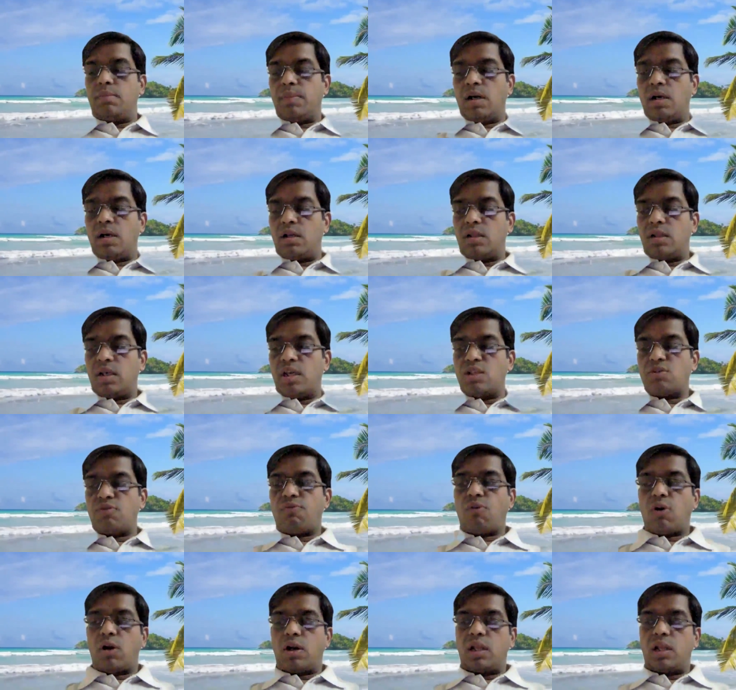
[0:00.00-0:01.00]
under the age of
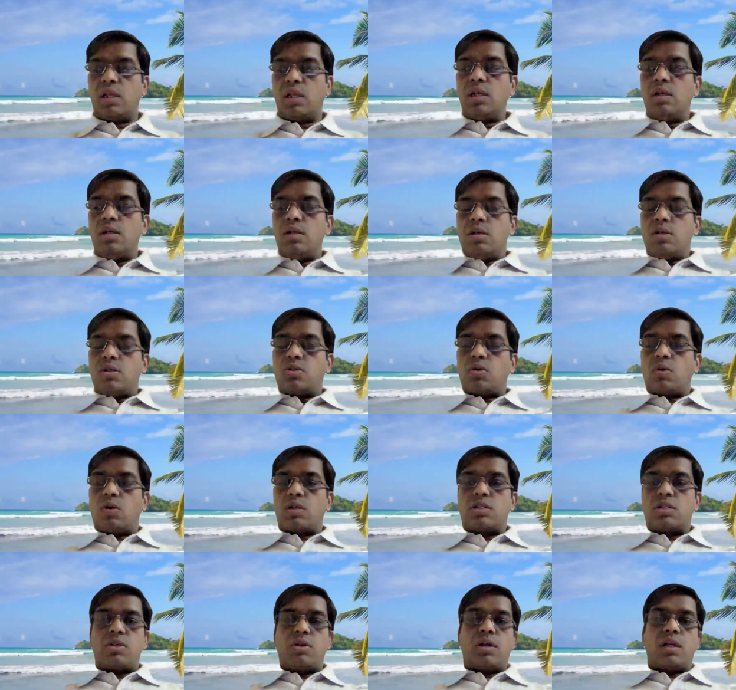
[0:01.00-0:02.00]
40. So
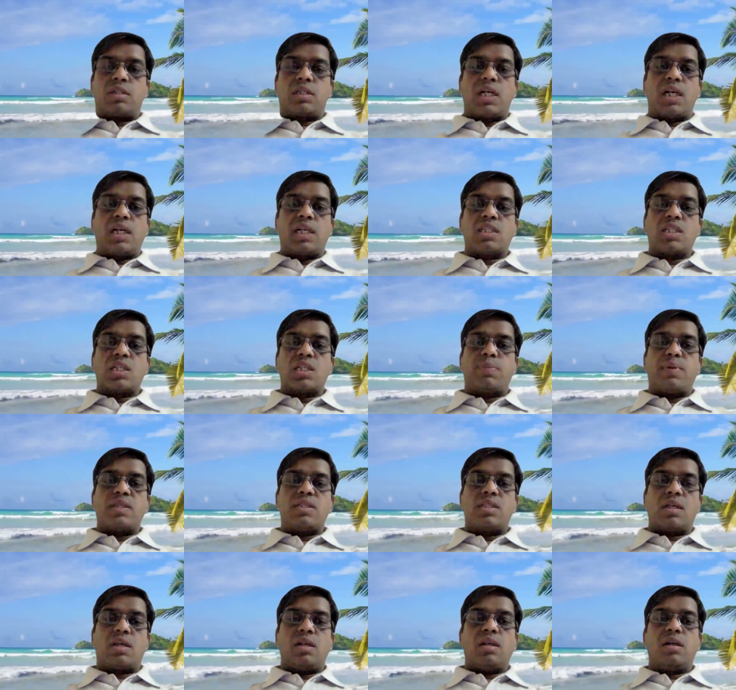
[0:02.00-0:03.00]
osteoarthritis is
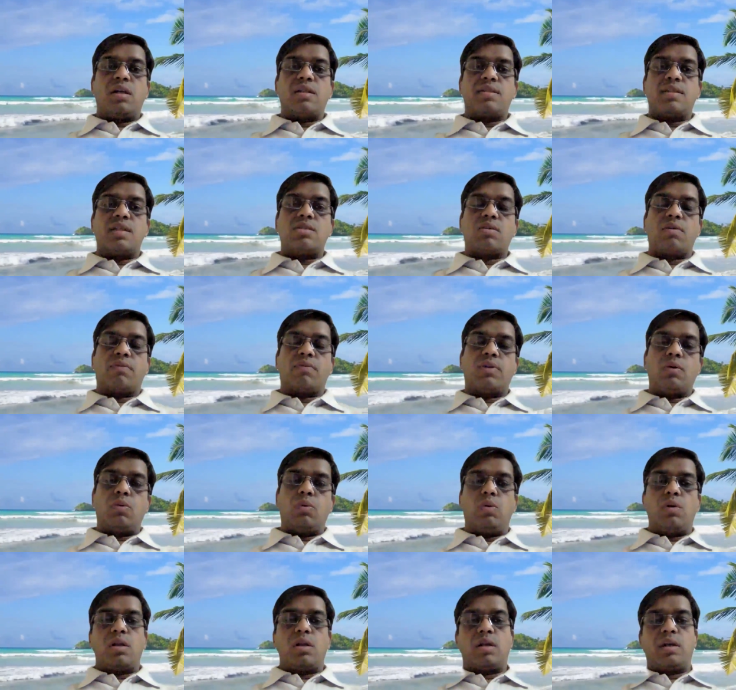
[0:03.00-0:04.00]
basically a disease of the
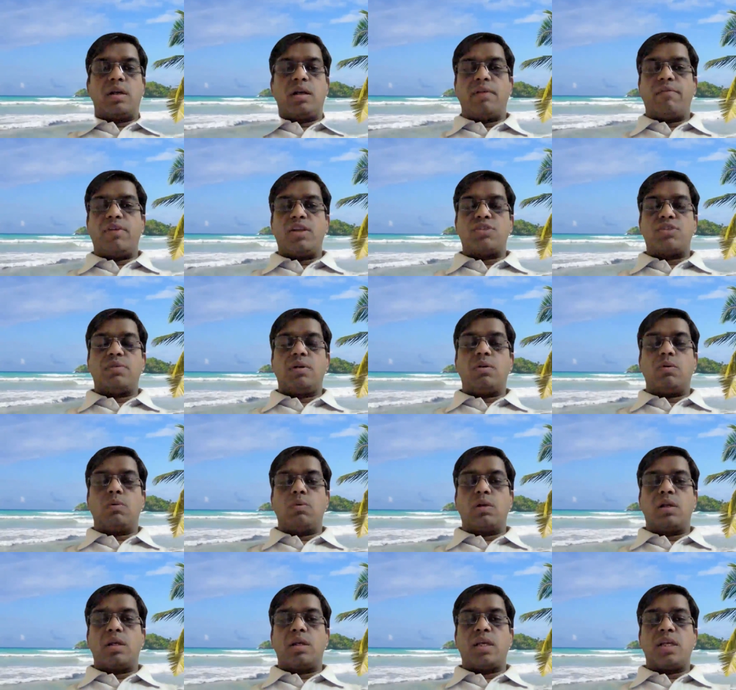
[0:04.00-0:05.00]
older
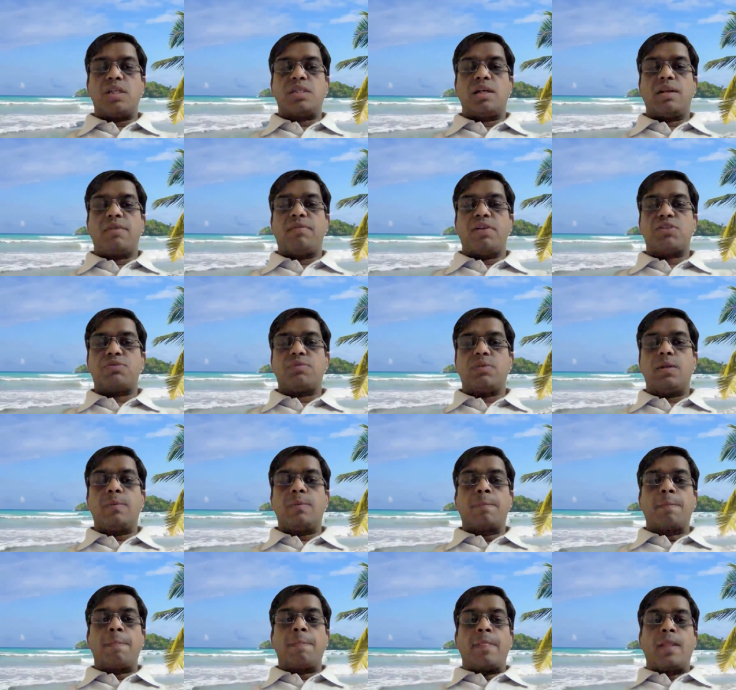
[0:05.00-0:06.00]
age individual.
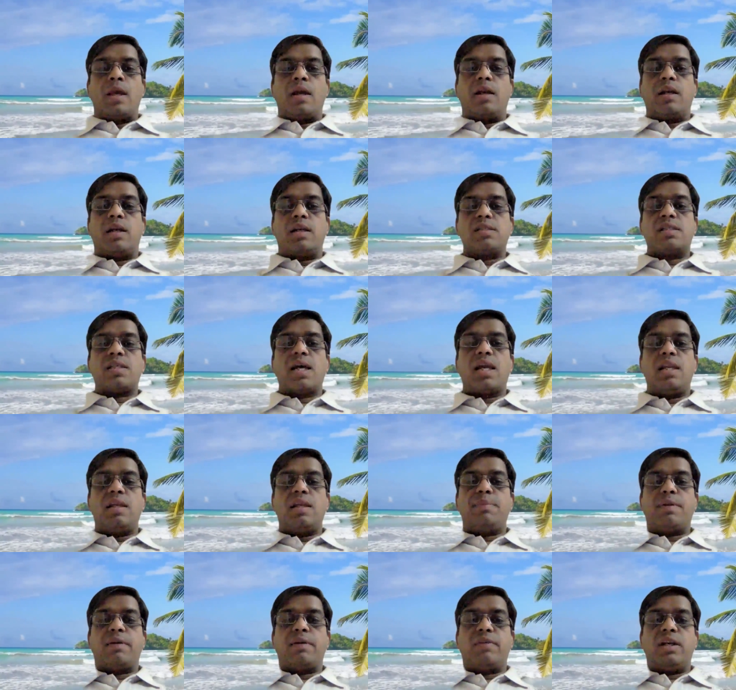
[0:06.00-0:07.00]
It is highly
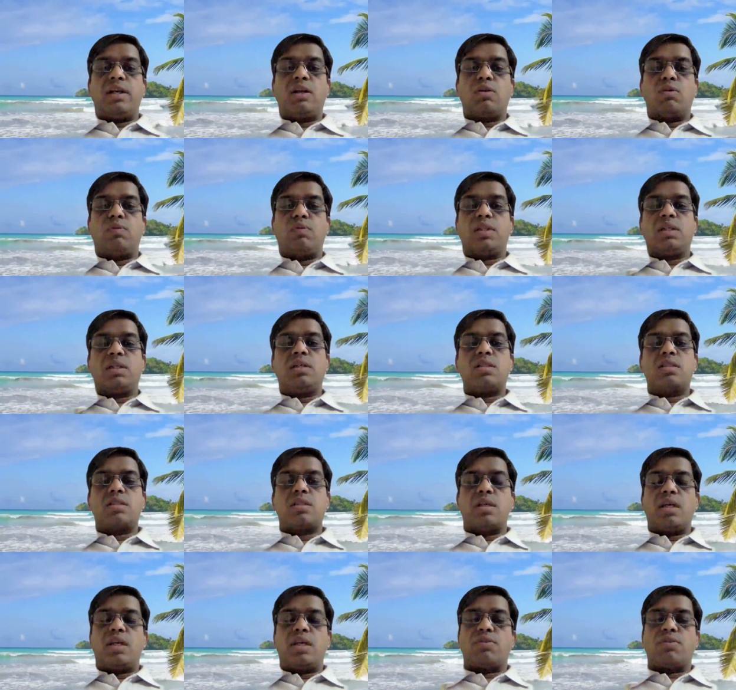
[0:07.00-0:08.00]
prevalent over the
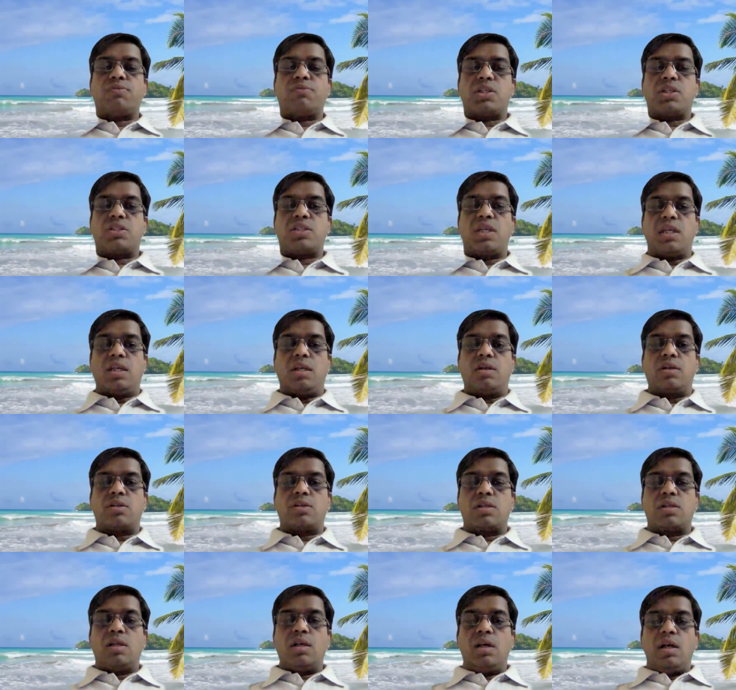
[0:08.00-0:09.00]
age of 60
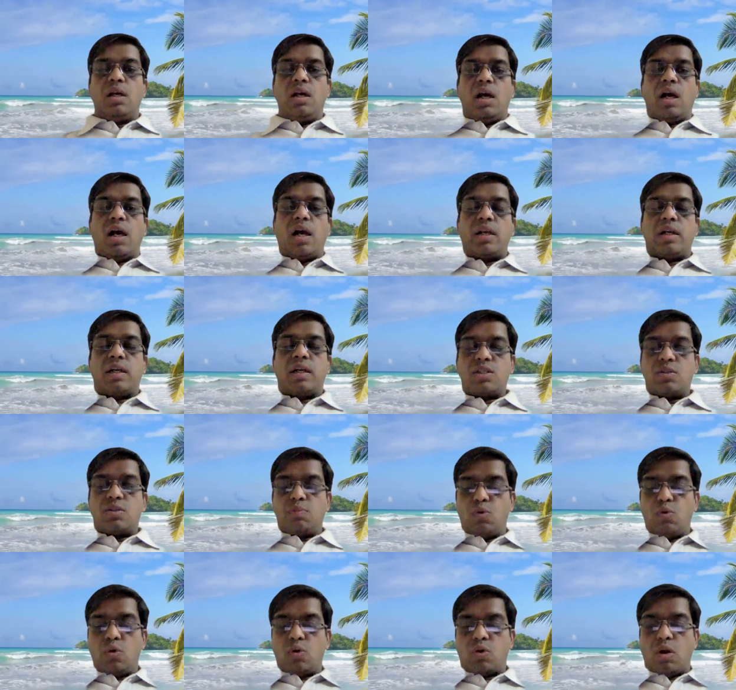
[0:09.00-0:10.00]
years, and it is
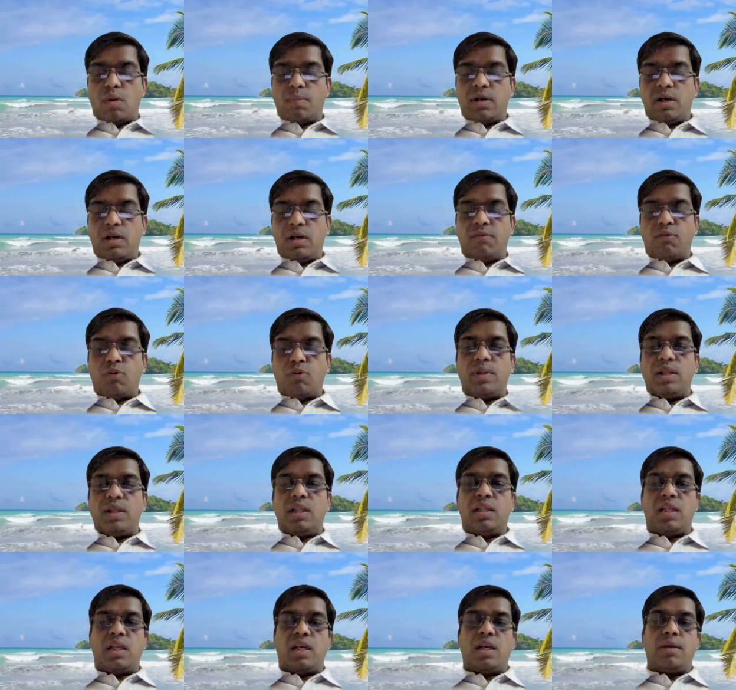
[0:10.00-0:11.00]
more common in
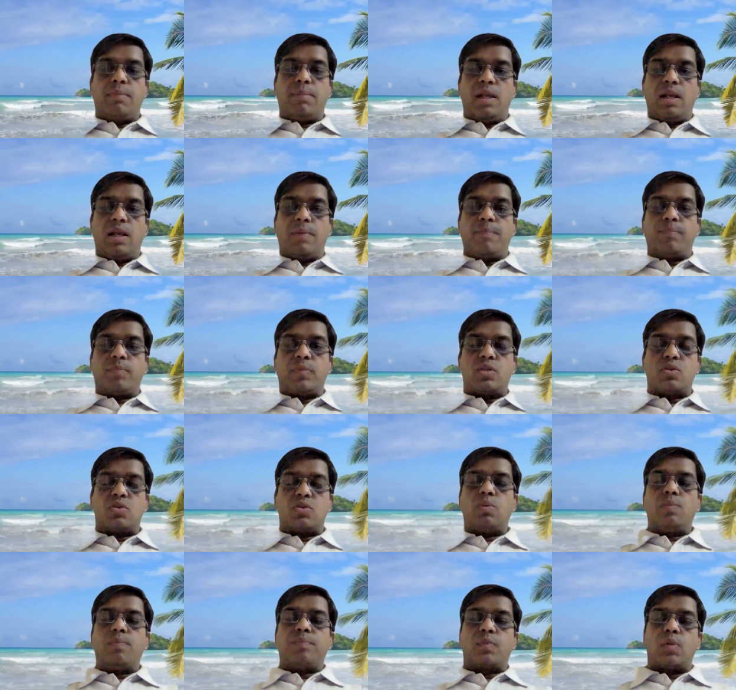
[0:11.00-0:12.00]
women than in men.
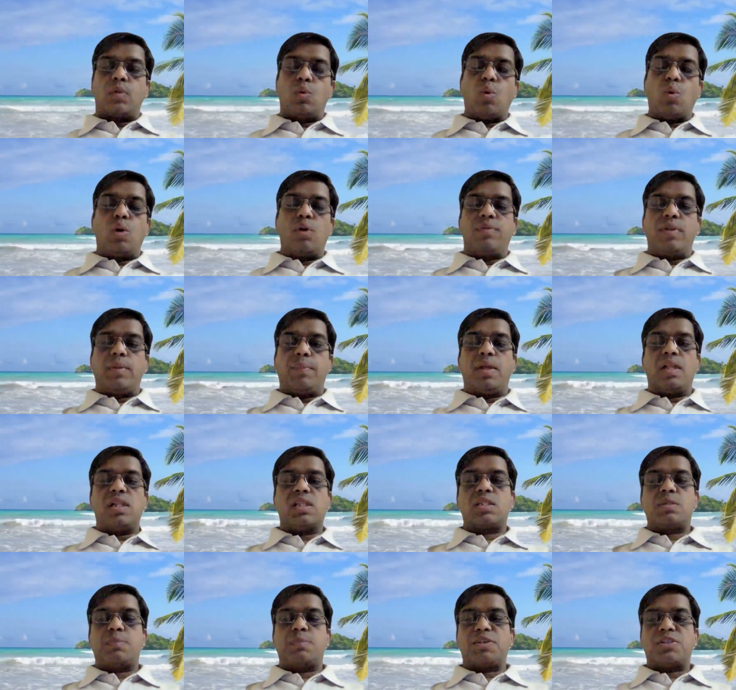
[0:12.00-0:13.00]
So old females,
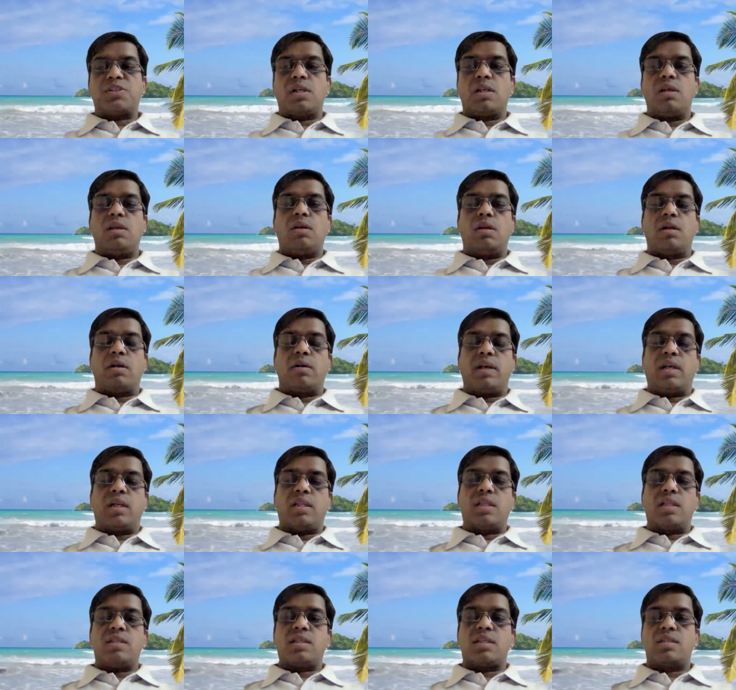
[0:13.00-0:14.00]
especially greater
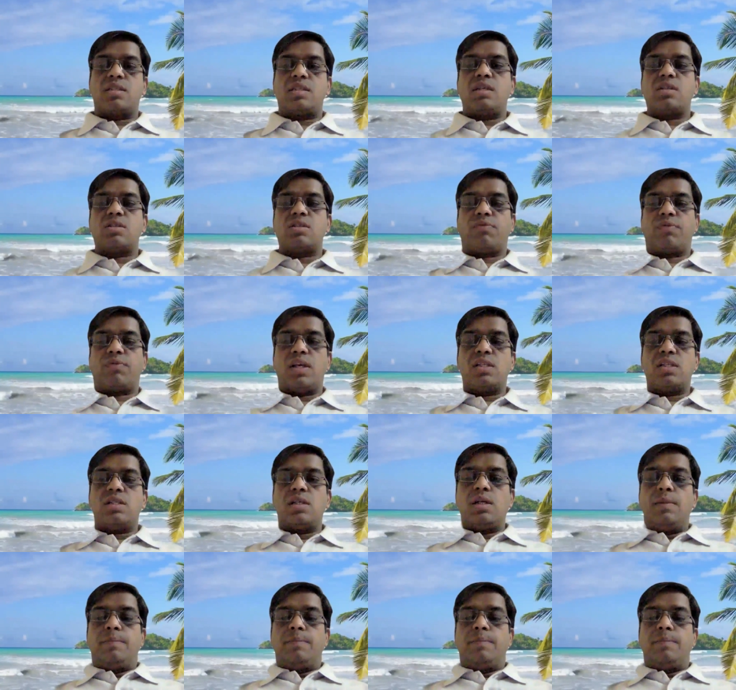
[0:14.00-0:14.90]
than 60 years of age,